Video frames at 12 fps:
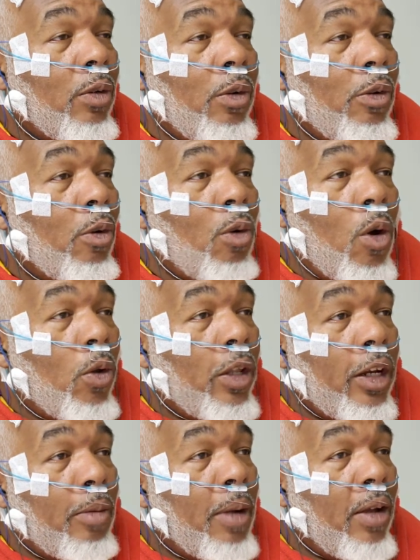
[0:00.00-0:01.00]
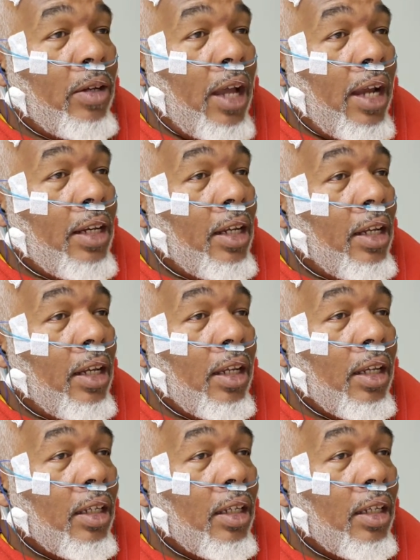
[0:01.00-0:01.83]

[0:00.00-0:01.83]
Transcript: we were rolling at about 90.